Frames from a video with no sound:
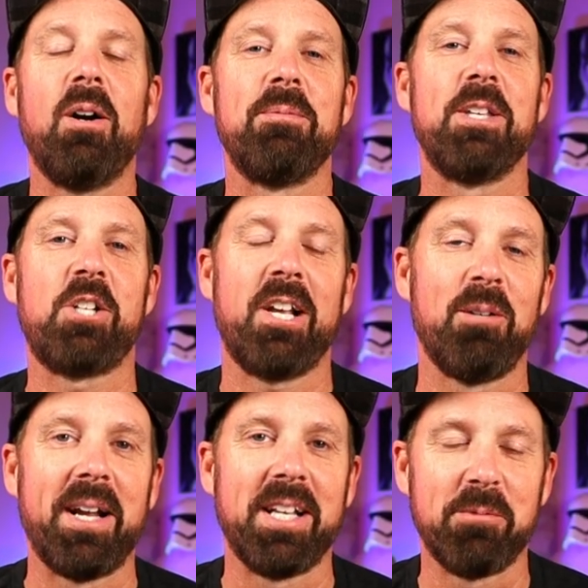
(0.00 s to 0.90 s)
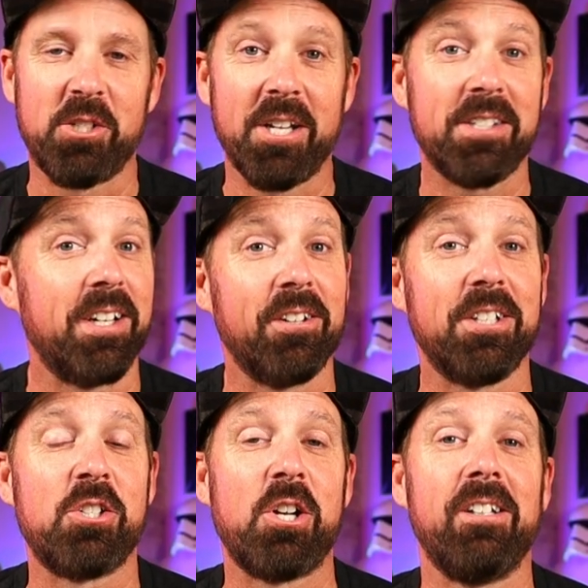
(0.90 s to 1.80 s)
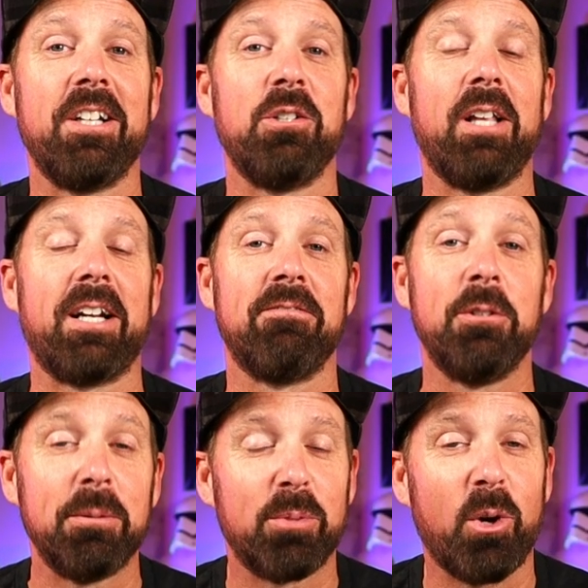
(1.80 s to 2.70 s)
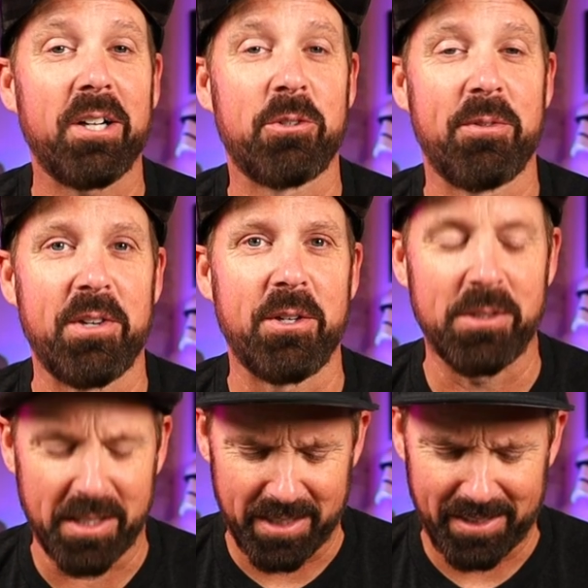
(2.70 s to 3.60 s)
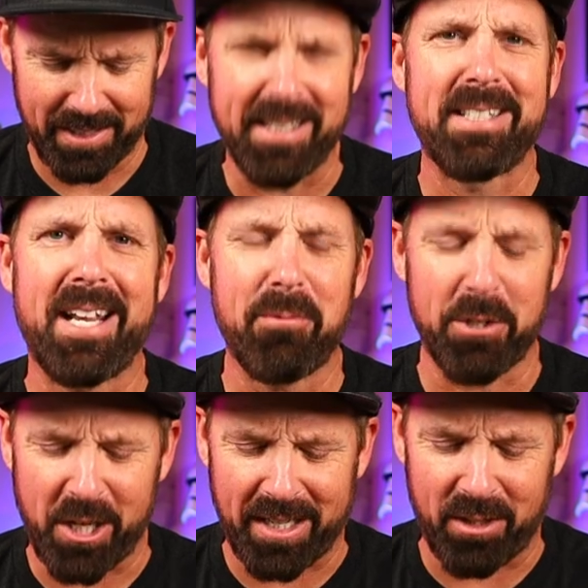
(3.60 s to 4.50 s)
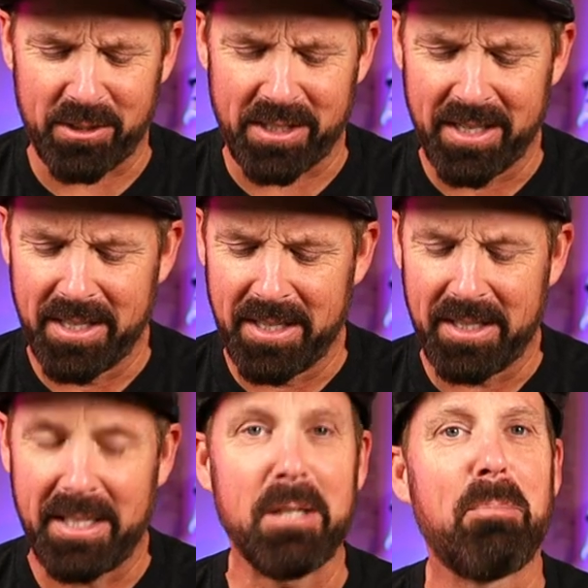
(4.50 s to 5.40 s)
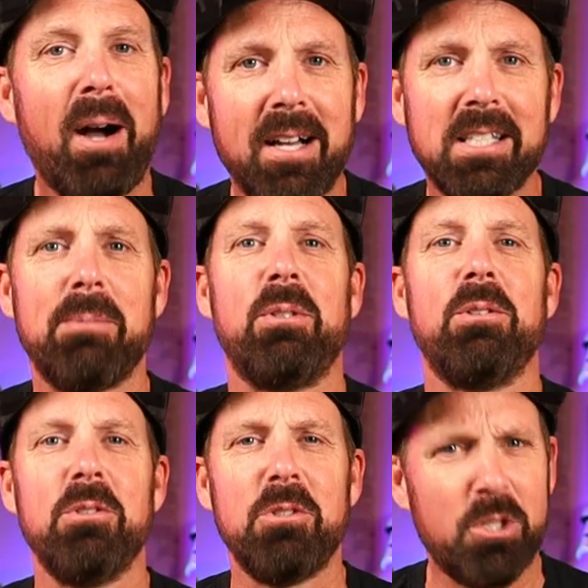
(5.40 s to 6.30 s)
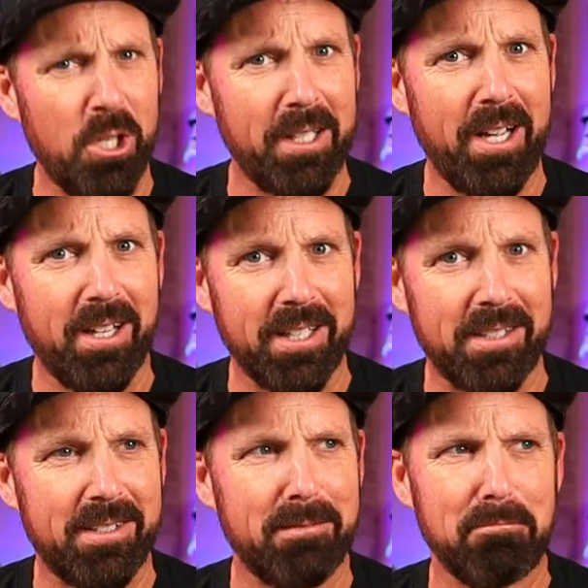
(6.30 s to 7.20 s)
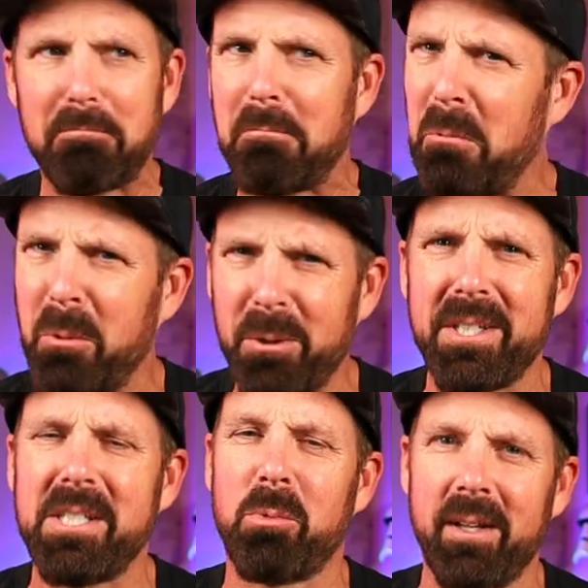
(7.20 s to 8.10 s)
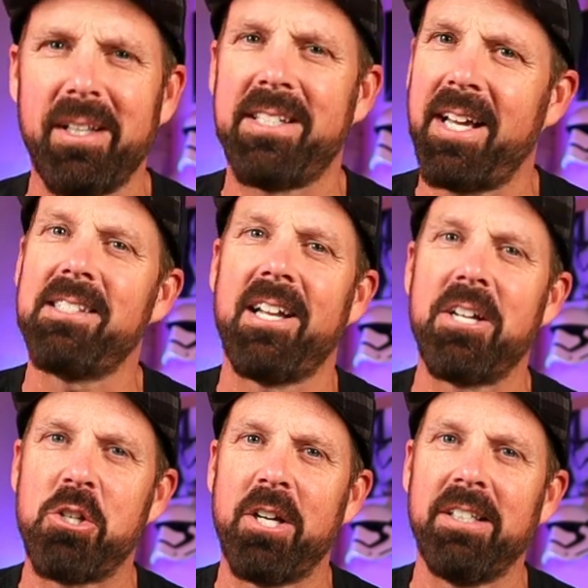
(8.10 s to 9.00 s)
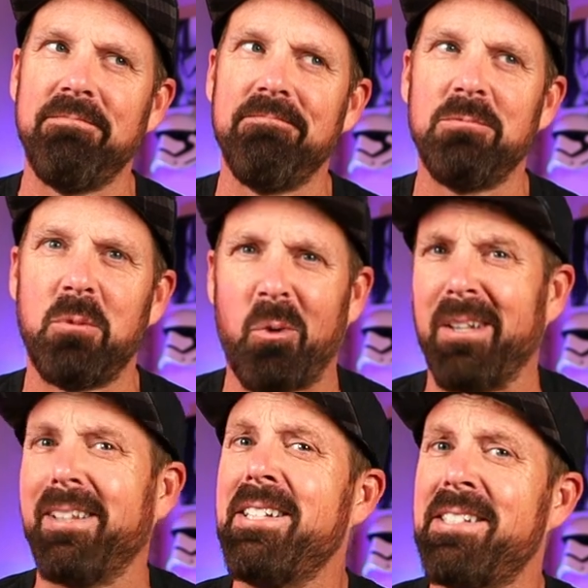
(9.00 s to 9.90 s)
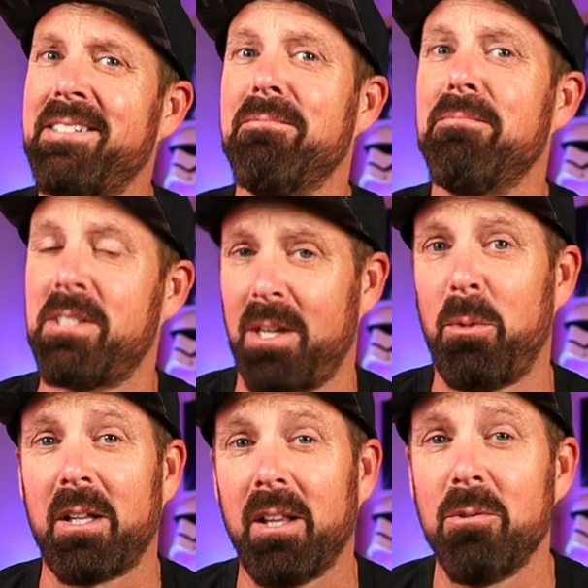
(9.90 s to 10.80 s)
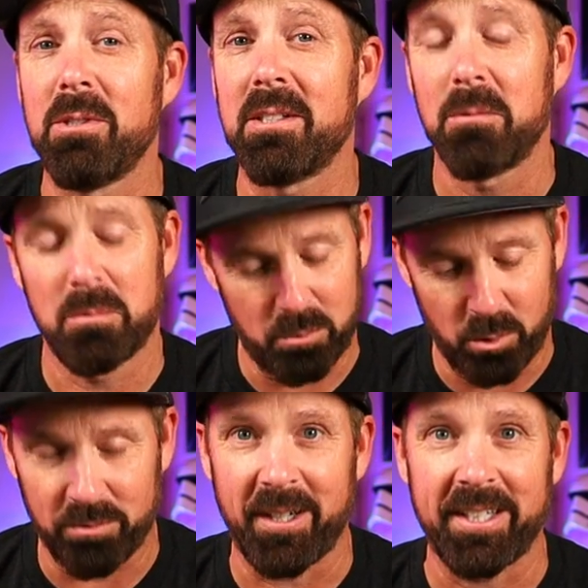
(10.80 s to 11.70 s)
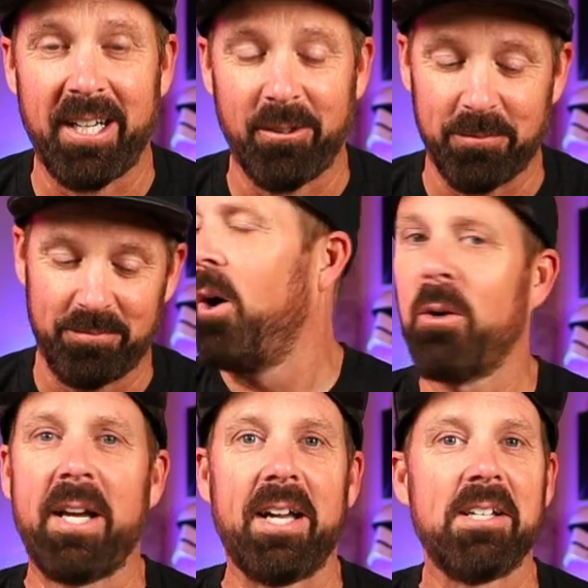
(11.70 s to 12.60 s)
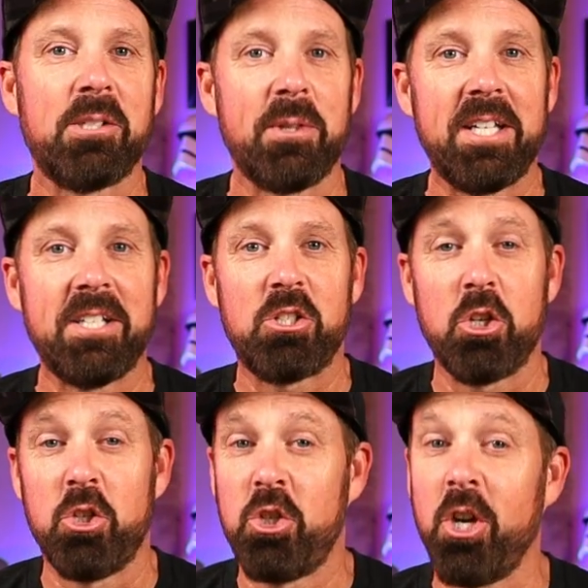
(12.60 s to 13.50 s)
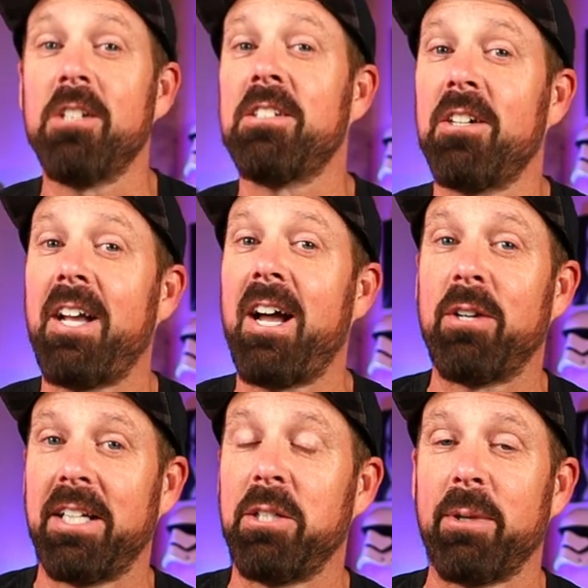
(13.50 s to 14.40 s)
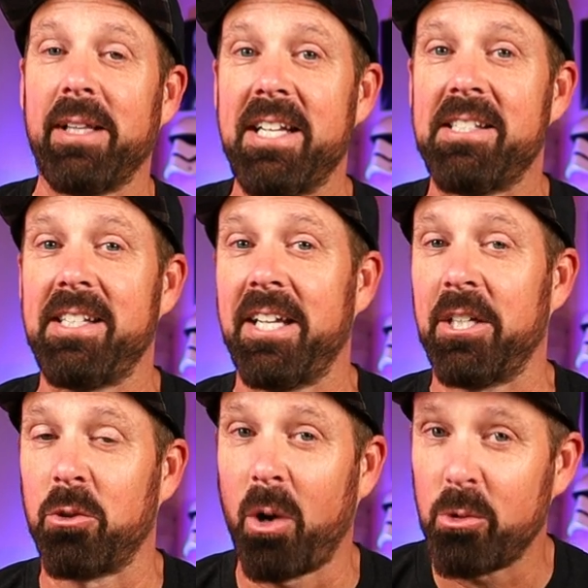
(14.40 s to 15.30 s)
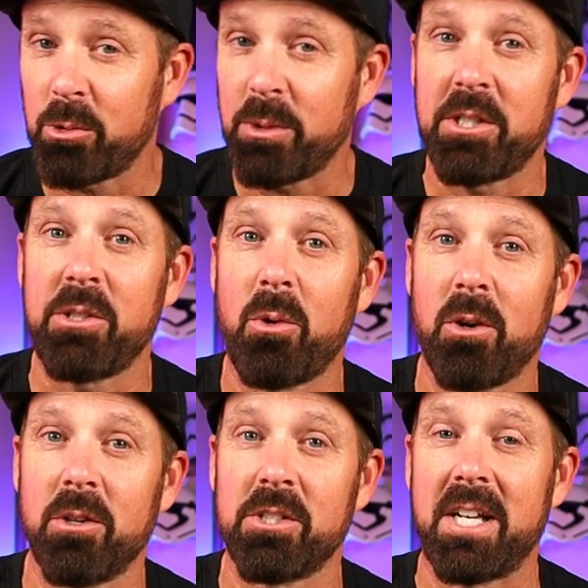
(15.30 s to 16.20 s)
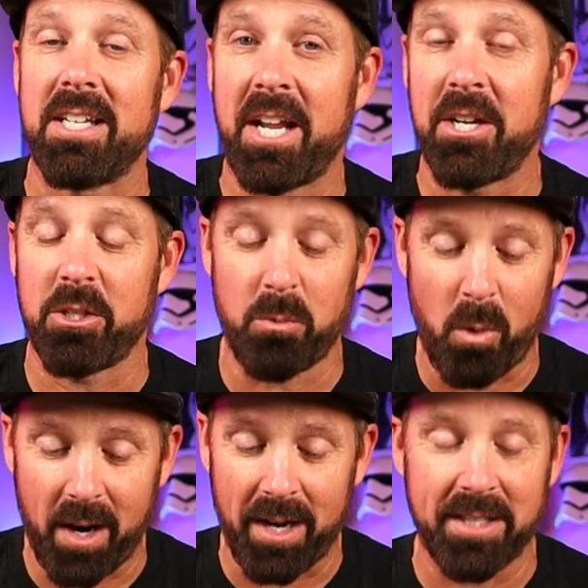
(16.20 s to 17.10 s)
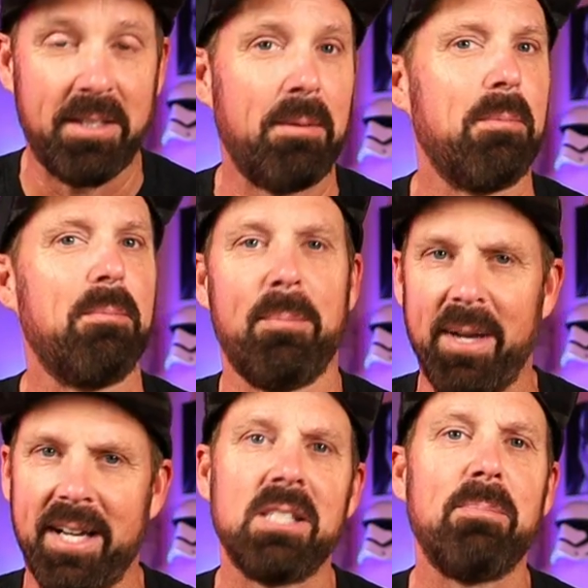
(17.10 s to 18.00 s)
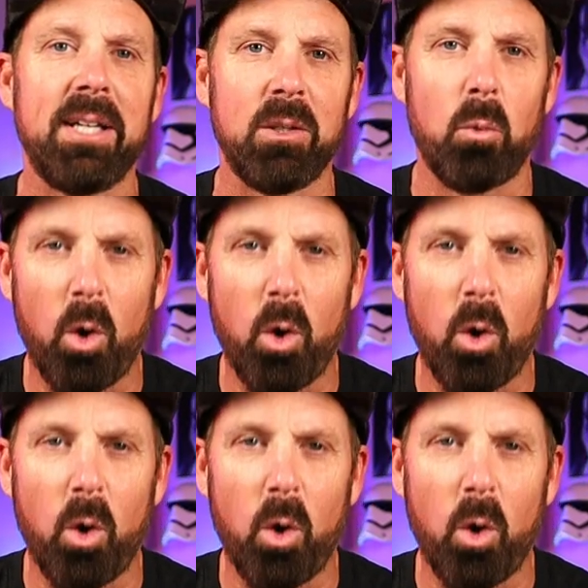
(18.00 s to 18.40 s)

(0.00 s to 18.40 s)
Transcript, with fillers: welcome to the channel. My name's Jason. Here on this channel, I do a lot of food and product reviews. Like I said, today we're checking out Impossible Chicken Nuggets. Will these really taste like chicken, or at least somewhat close? We'll find out. Okay, so these just are now getting released in grocery stores nationwide, the biggest being